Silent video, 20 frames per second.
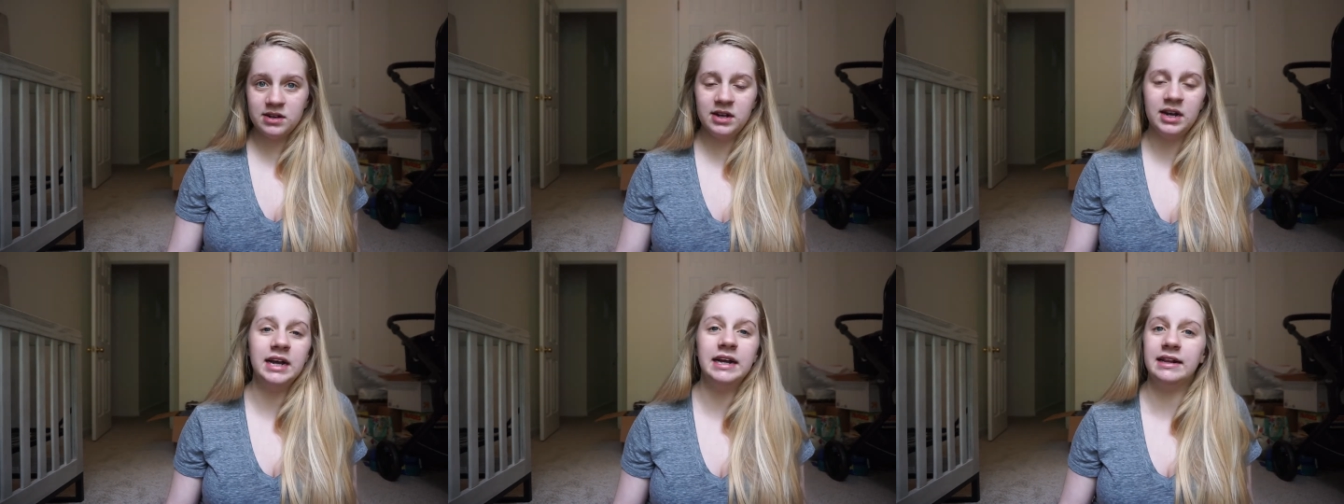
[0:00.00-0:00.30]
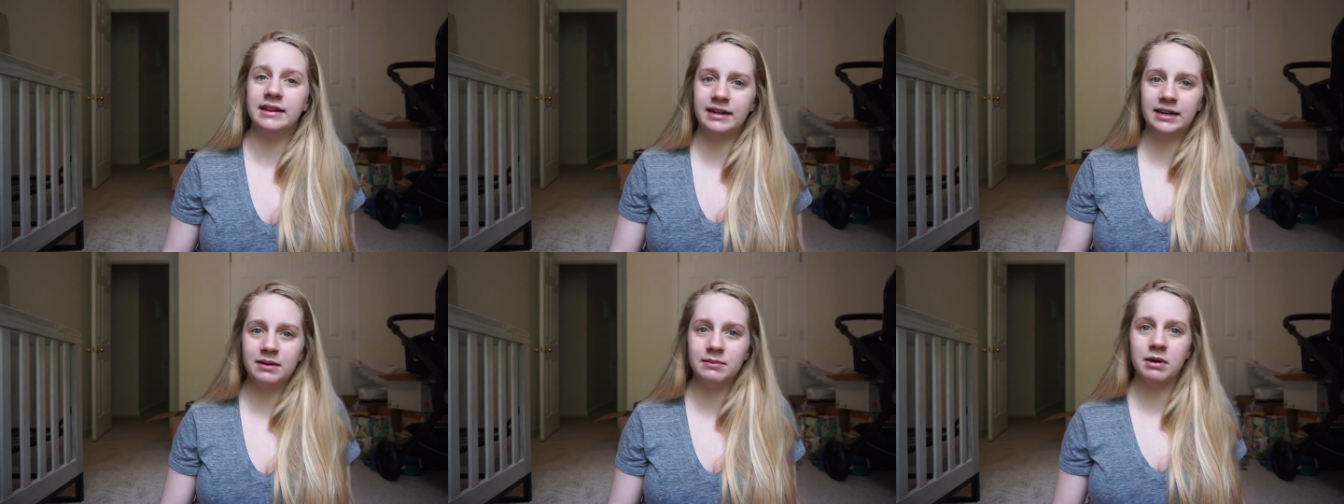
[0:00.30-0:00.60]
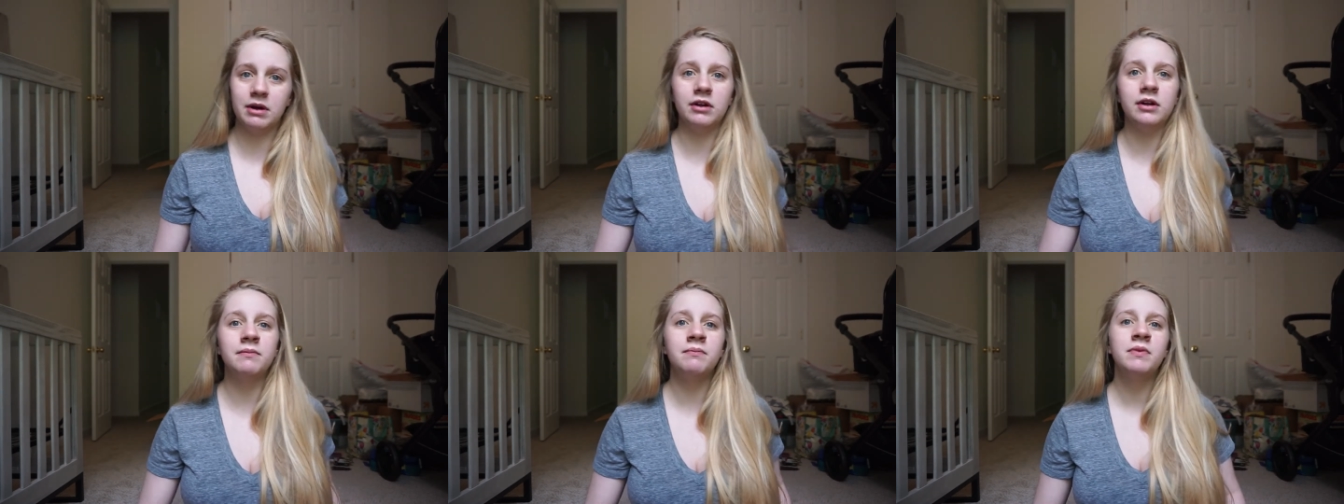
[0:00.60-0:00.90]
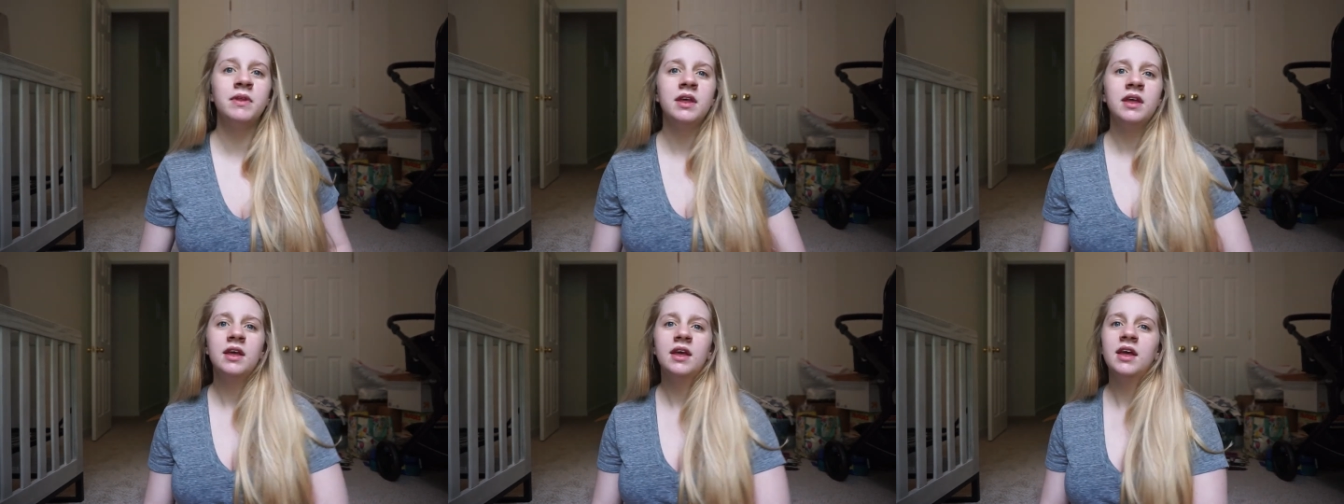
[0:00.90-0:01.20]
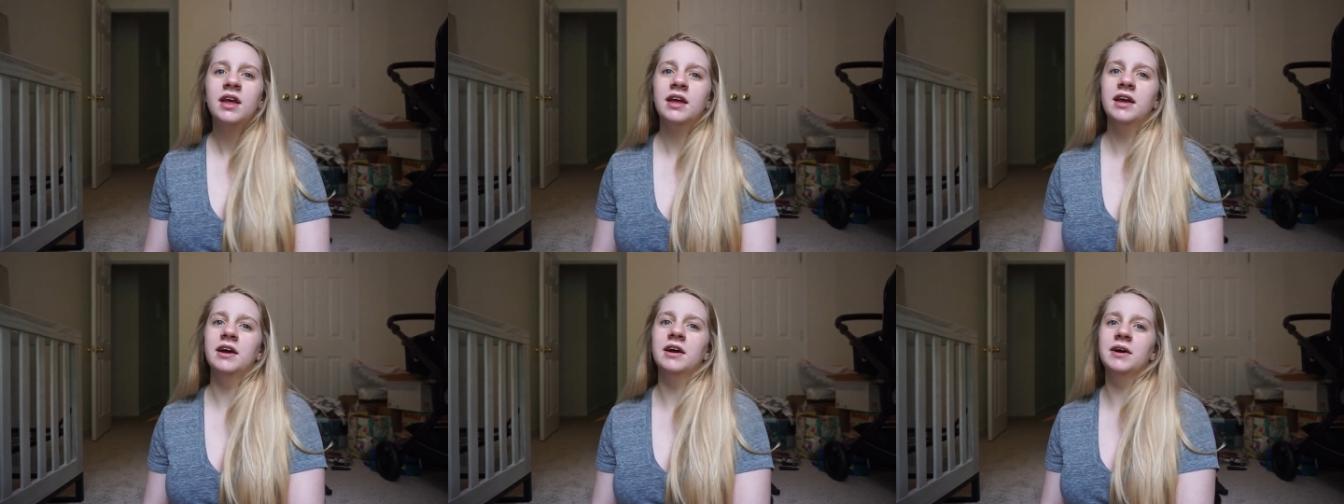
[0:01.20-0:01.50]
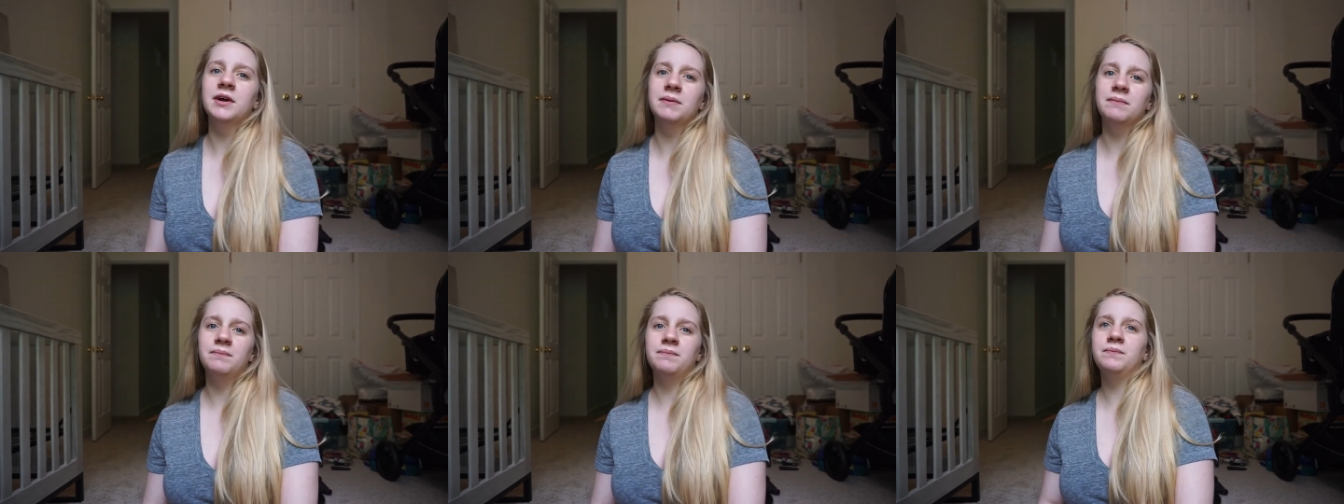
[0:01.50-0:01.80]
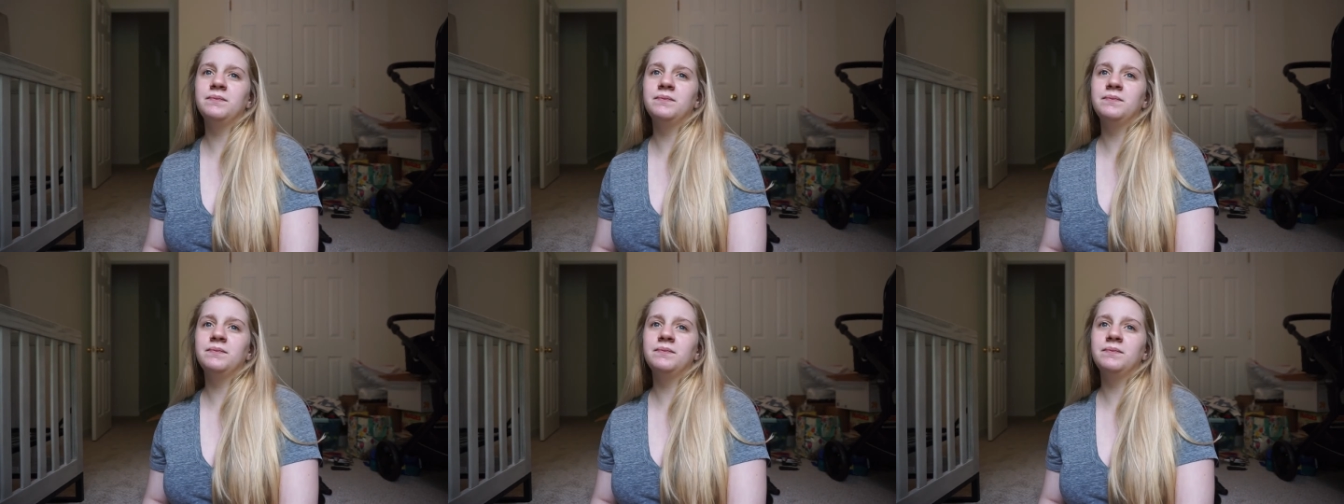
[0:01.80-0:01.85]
I had to think about it. Um,